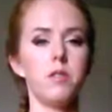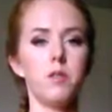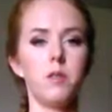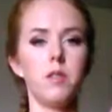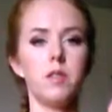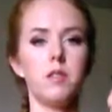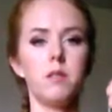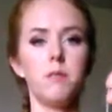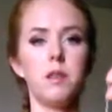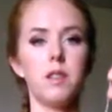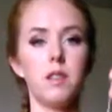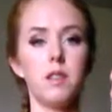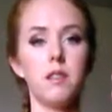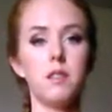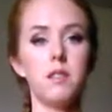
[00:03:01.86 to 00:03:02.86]
doing this
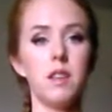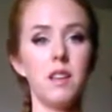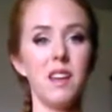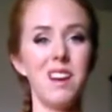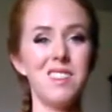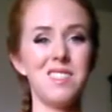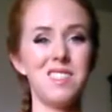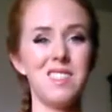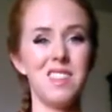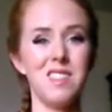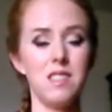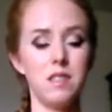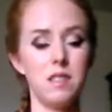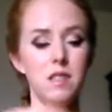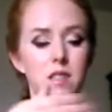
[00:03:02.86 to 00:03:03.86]
because it has a
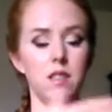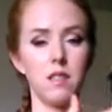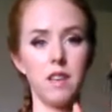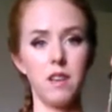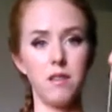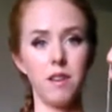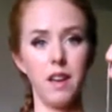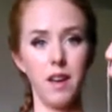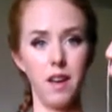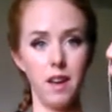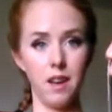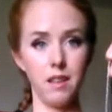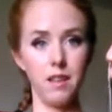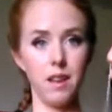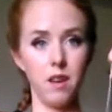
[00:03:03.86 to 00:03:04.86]
tendency to like
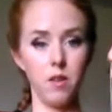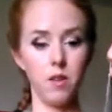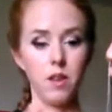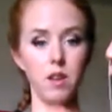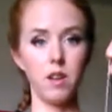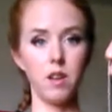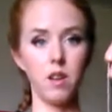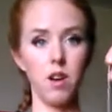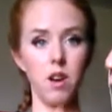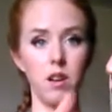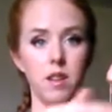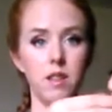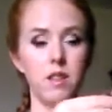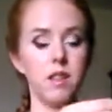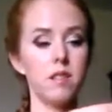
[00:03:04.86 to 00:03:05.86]
hang down and get caught
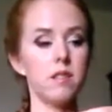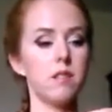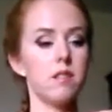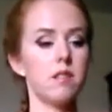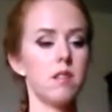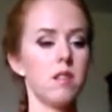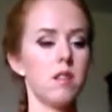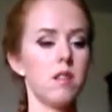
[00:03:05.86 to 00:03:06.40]
in this.